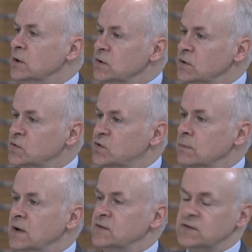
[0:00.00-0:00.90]
use
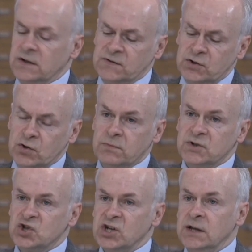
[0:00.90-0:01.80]
them as human
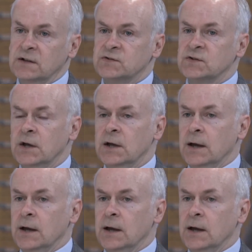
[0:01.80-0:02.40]
shields.